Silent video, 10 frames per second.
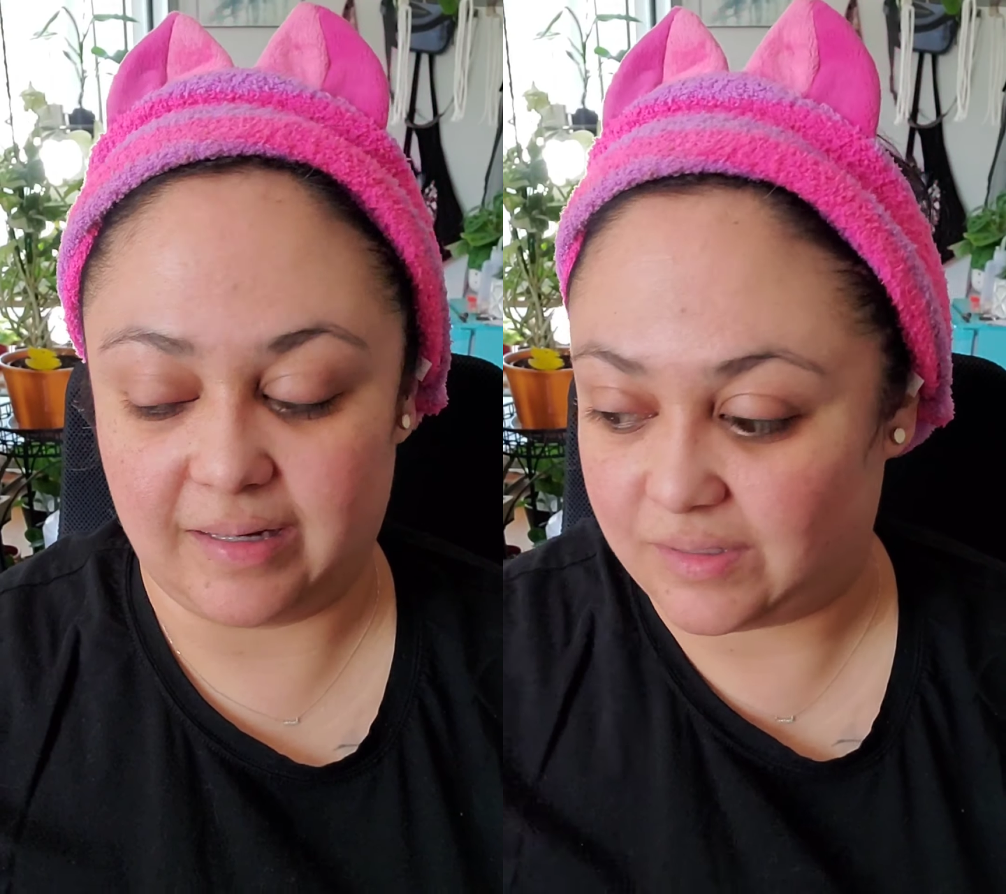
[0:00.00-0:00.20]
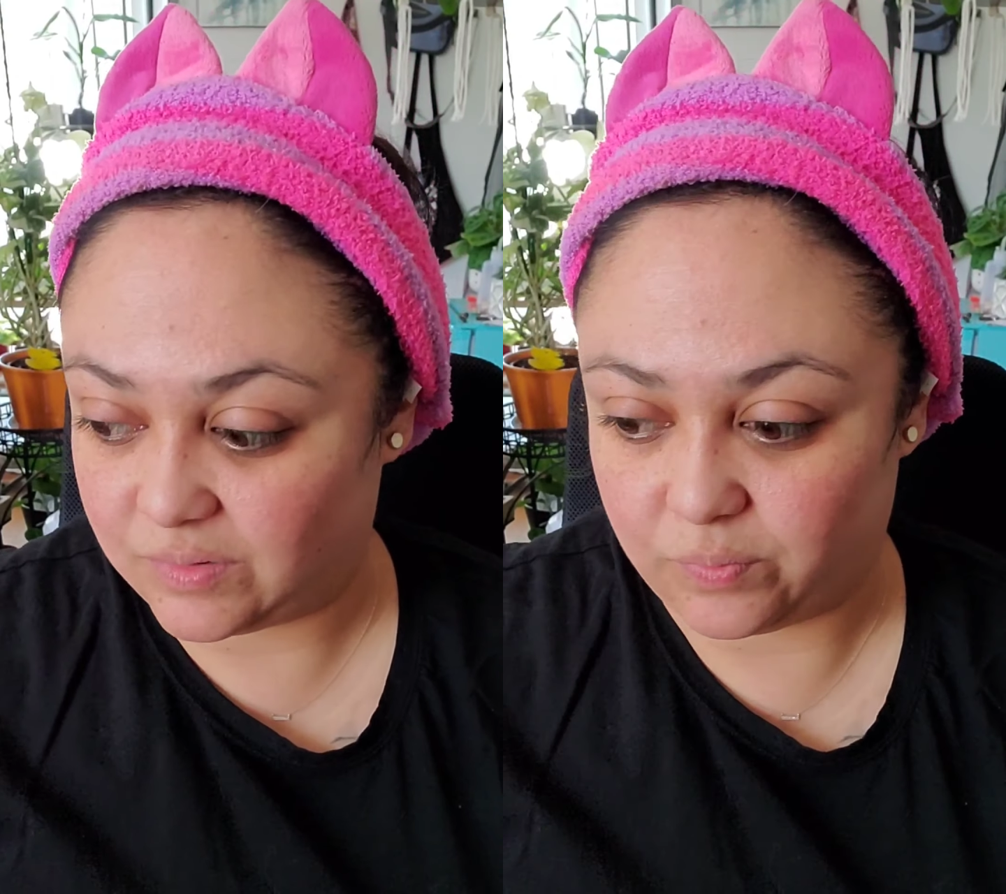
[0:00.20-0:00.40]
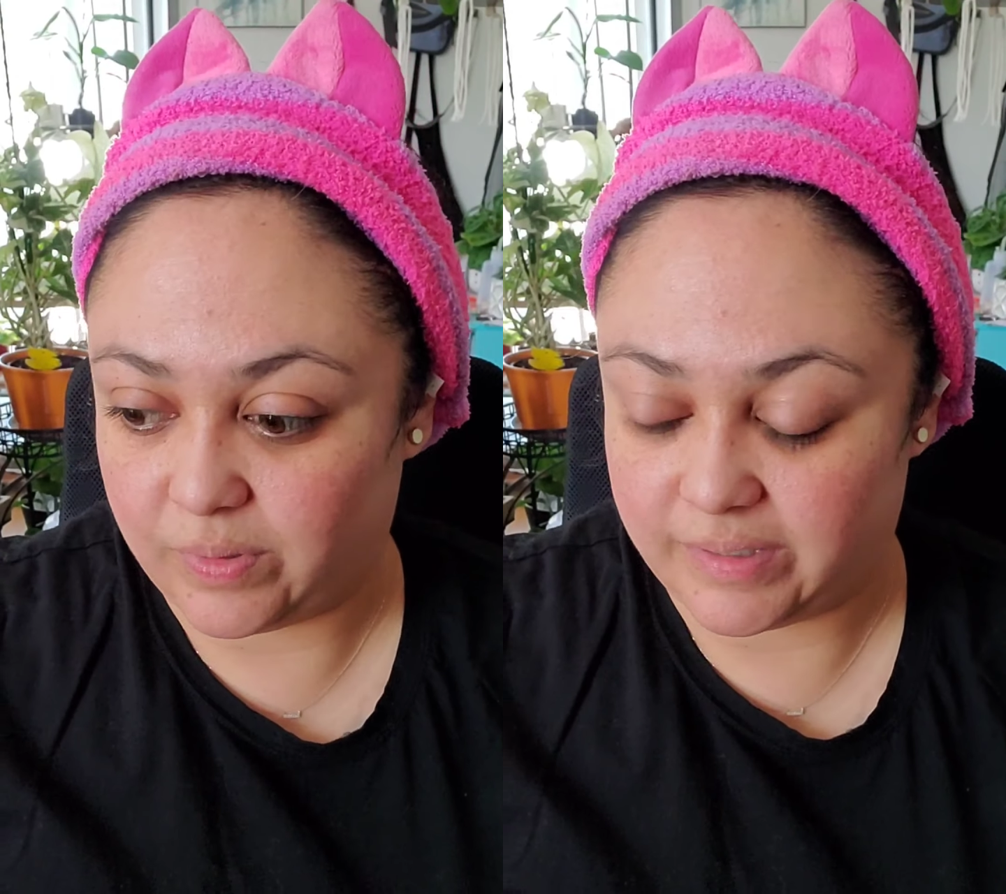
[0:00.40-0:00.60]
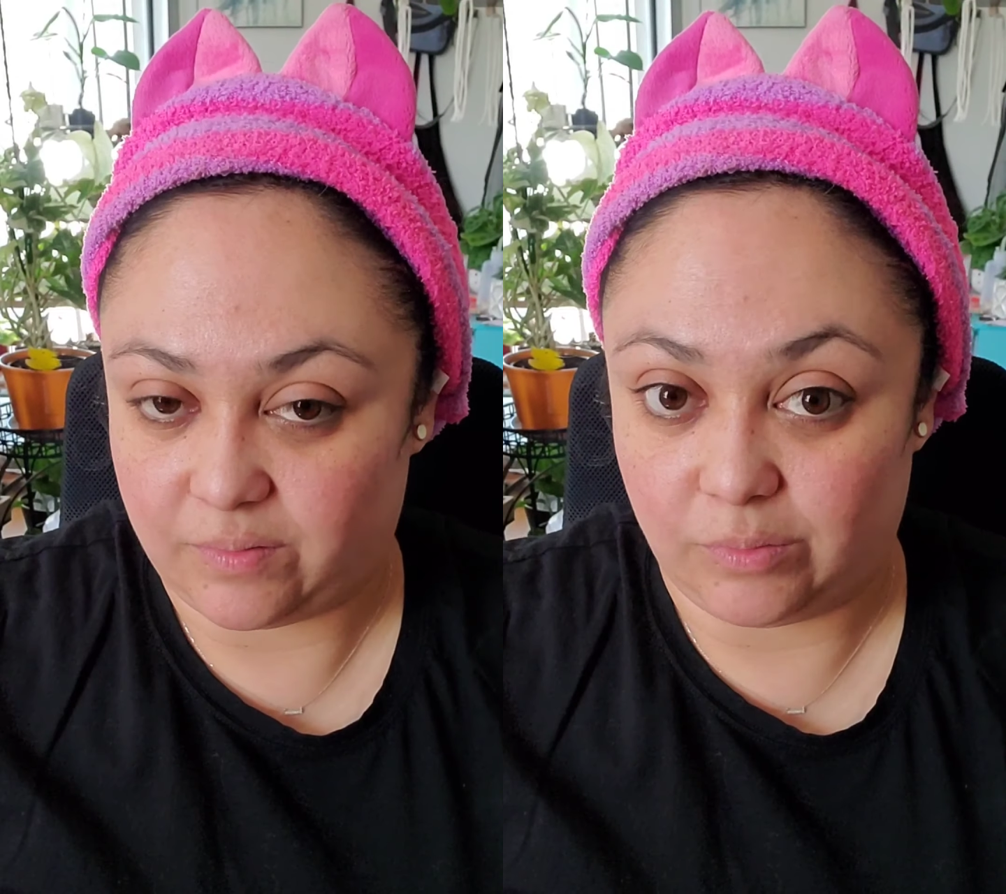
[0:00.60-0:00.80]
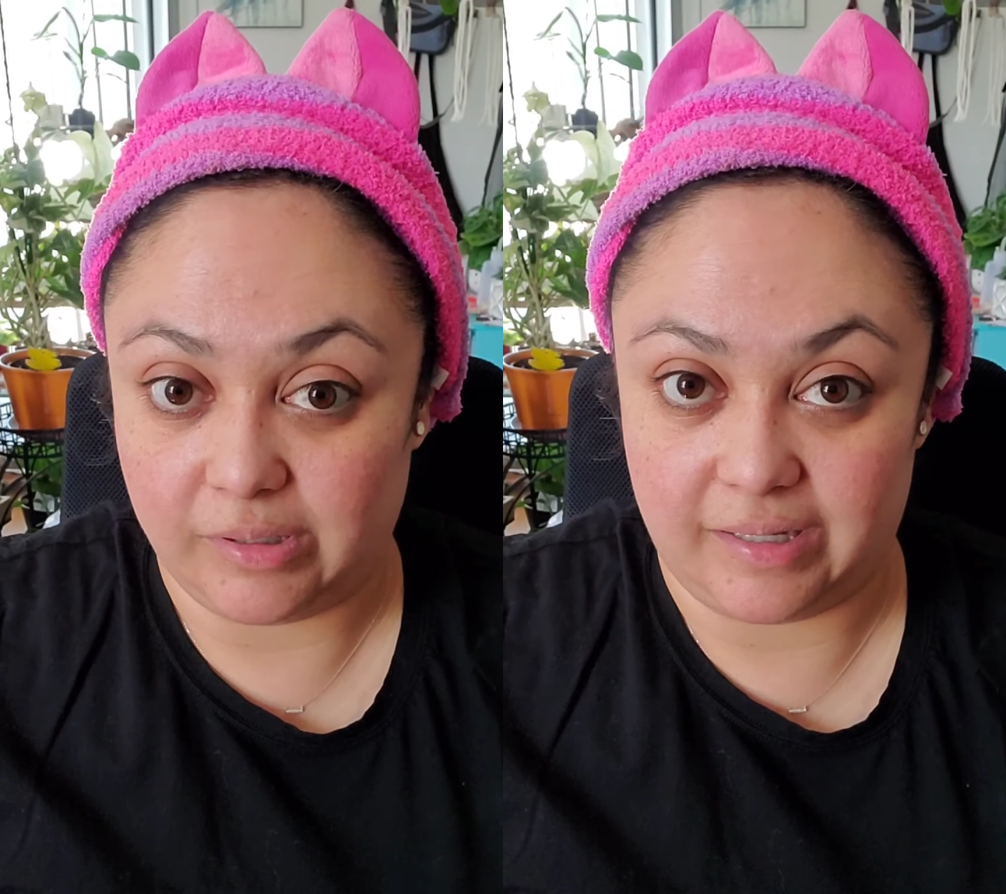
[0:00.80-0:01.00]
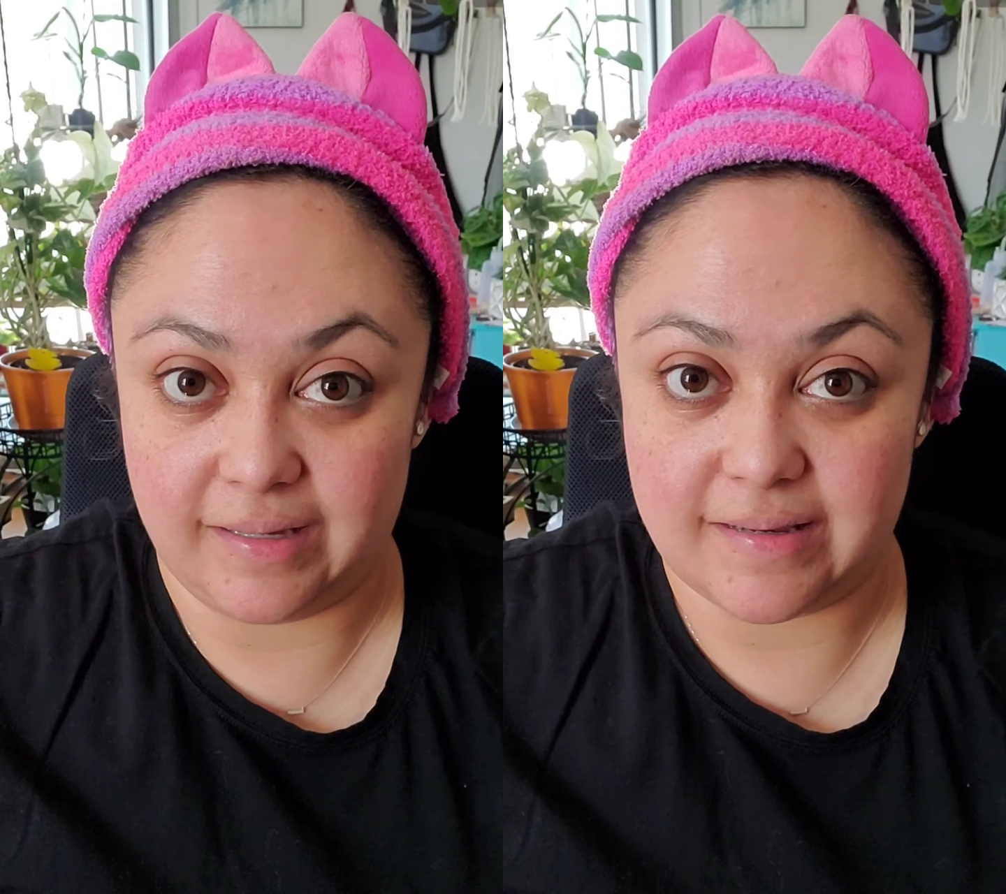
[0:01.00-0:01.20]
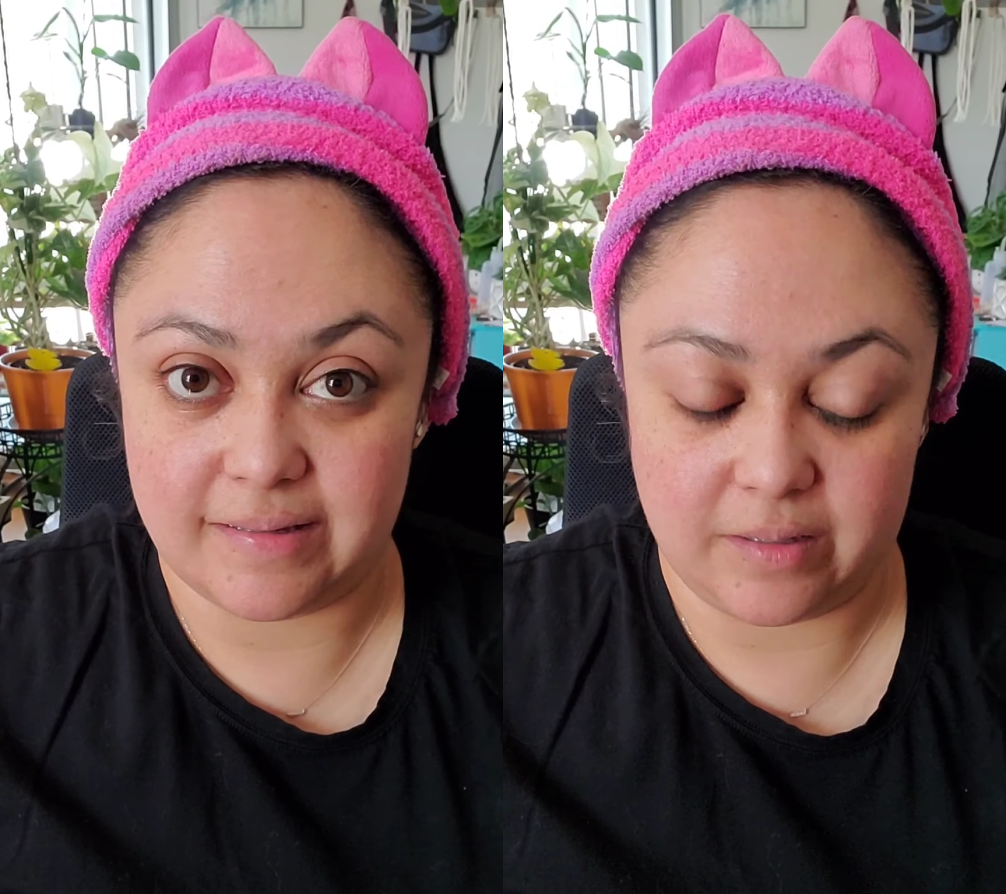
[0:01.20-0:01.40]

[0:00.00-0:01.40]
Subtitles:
and it just wasn't working,